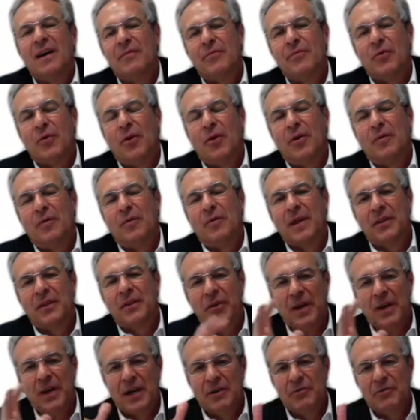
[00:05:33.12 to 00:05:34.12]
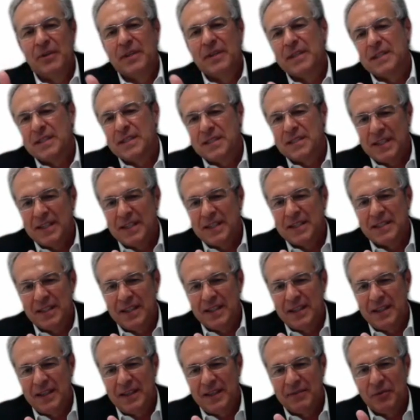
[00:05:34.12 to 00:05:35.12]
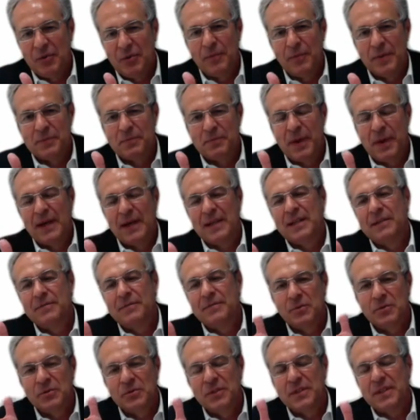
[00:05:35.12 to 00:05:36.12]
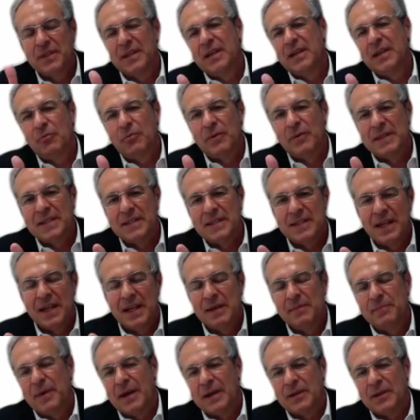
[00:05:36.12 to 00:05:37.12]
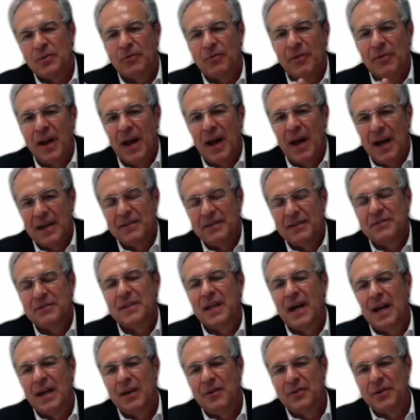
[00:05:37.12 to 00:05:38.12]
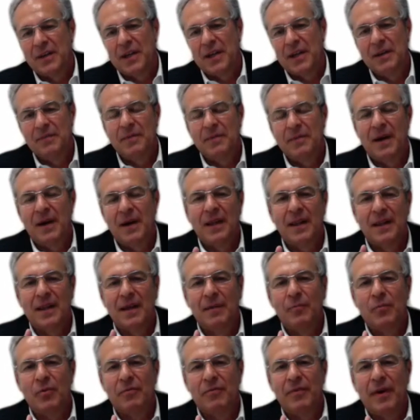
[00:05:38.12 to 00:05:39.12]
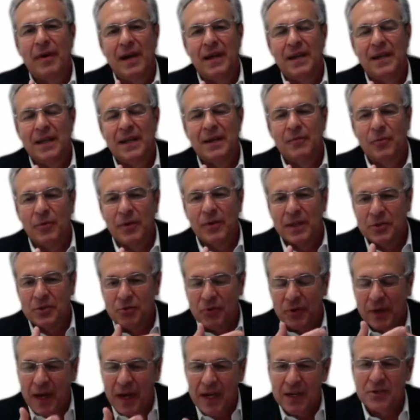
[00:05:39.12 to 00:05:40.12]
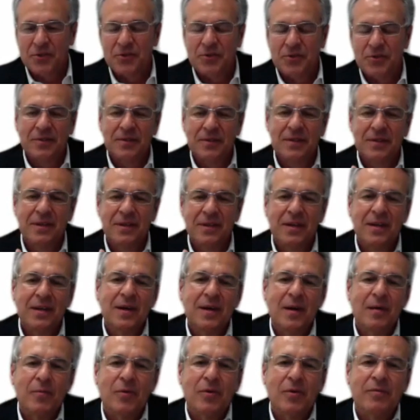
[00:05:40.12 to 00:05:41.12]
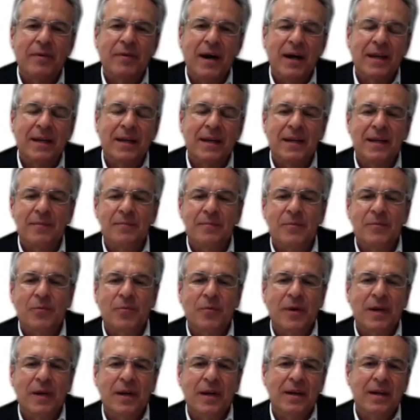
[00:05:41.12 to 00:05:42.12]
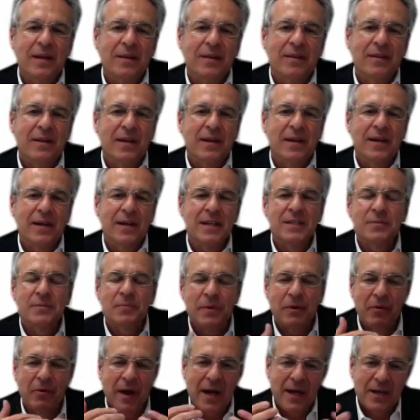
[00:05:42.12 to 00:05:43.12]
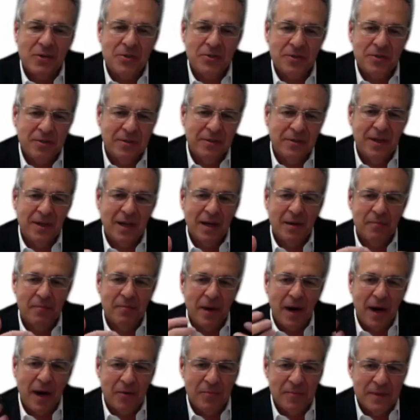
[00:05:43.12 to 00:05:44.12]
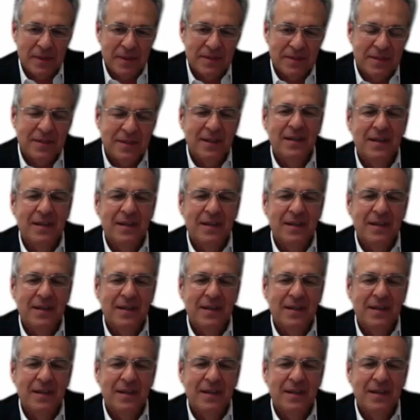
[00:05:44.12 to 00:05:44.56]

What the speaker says: from a 360 view perspective to see what is the impact of lifestyle on him, and then provide him with education, provide him with inspiration, empowerment,